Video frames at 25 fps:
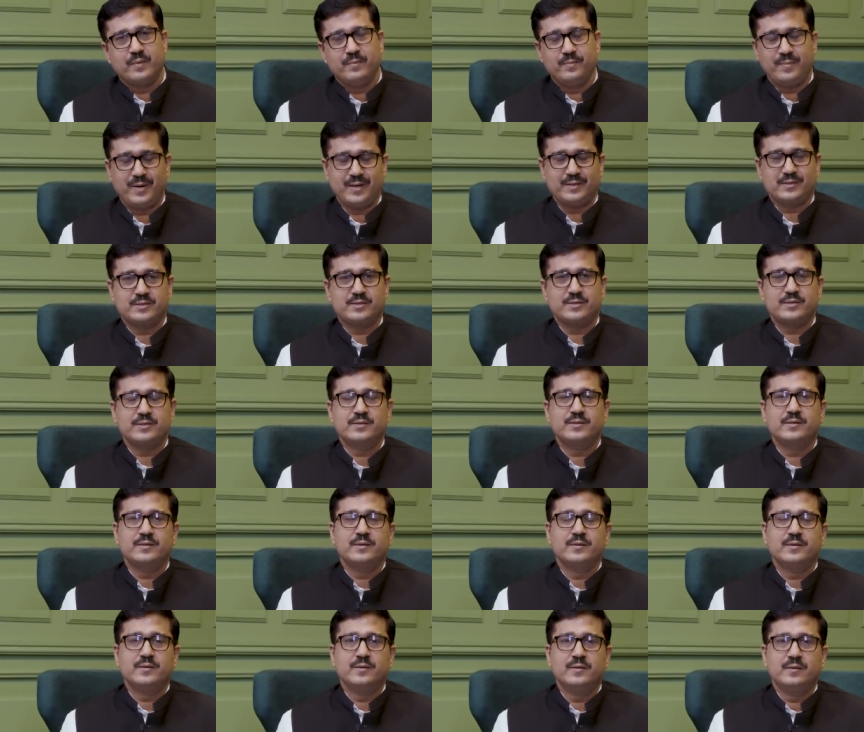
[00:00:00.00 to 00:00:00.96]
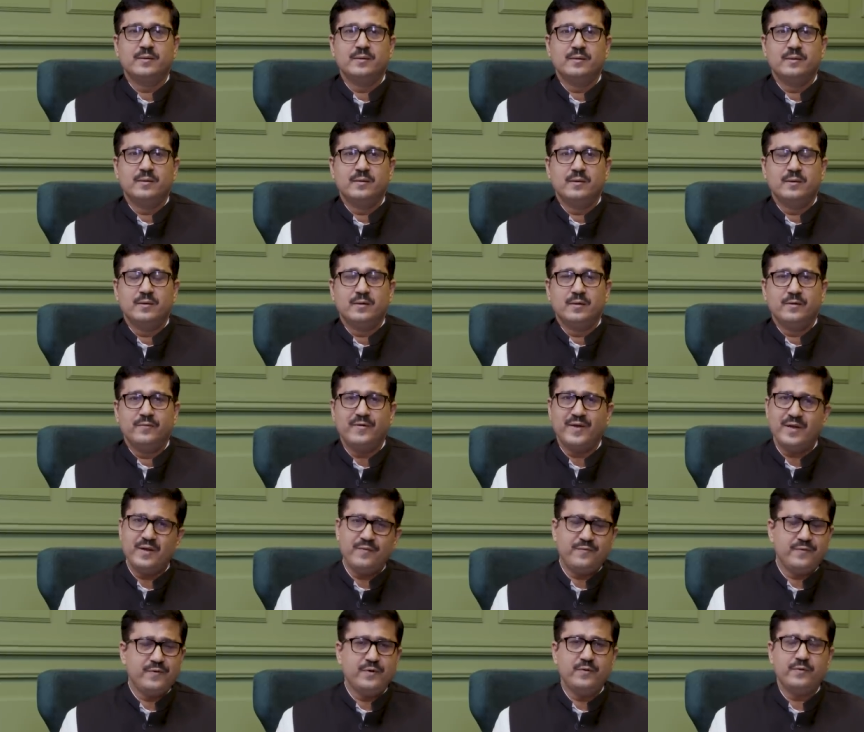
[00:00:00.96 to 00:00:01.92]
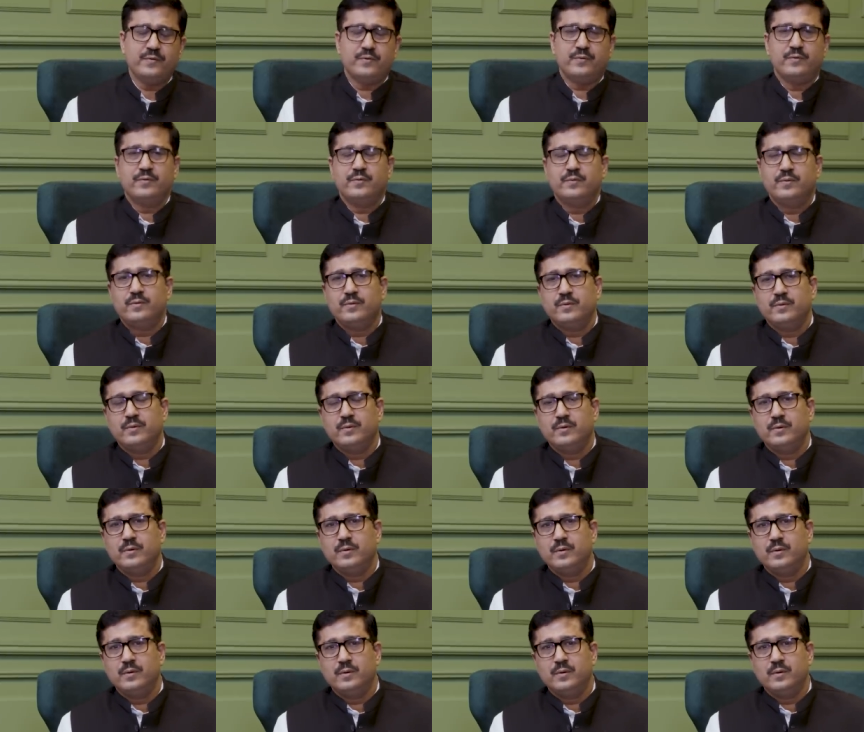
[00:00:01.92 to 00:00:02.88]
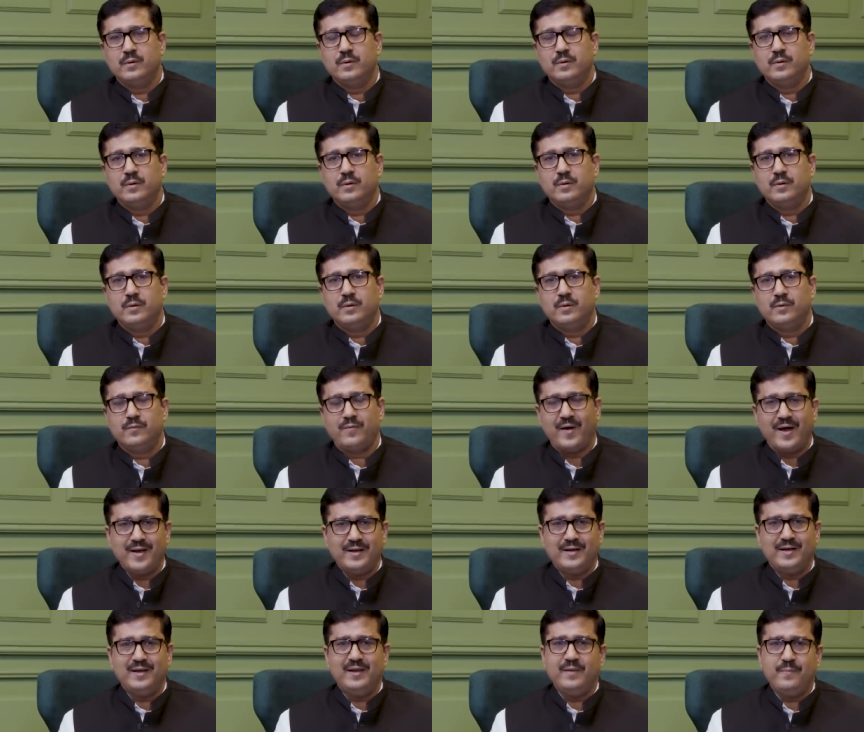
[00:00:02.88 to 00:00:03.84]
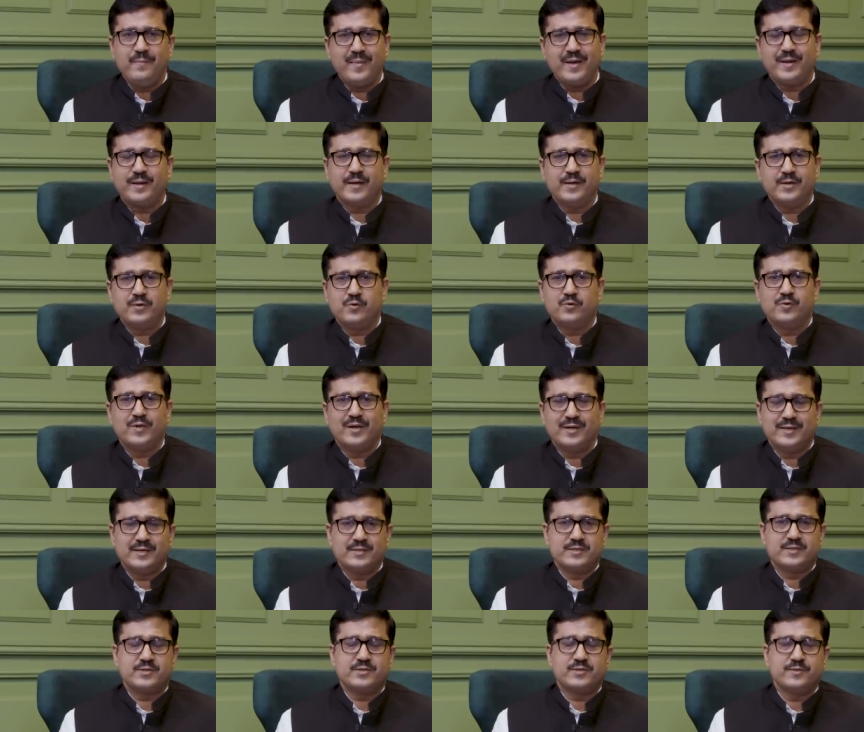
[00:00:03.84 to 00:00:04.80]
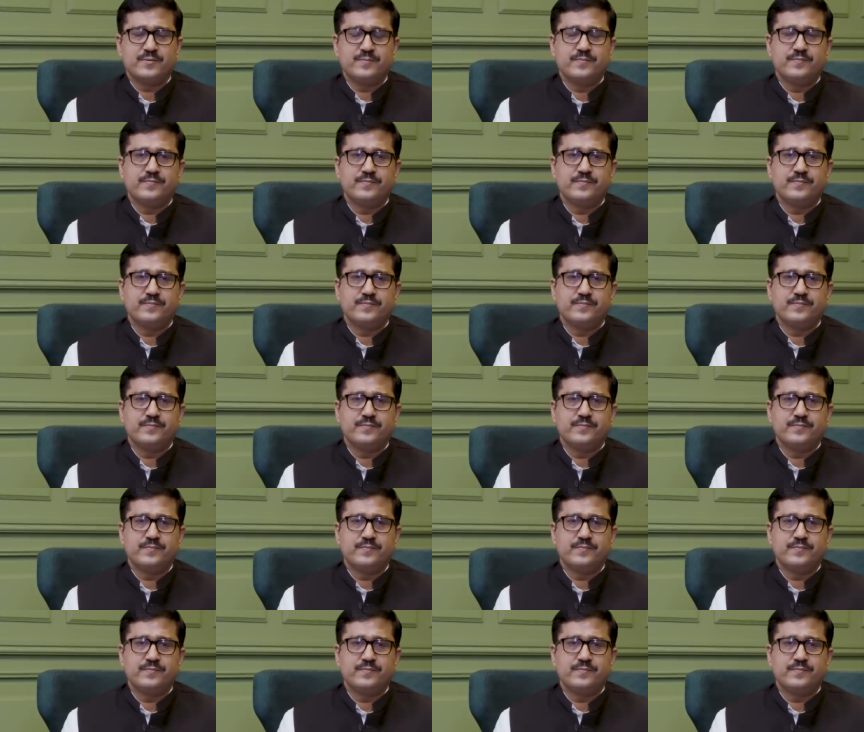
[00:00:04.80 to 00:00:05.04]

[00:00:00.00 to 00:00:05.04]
but very few finally make into the list.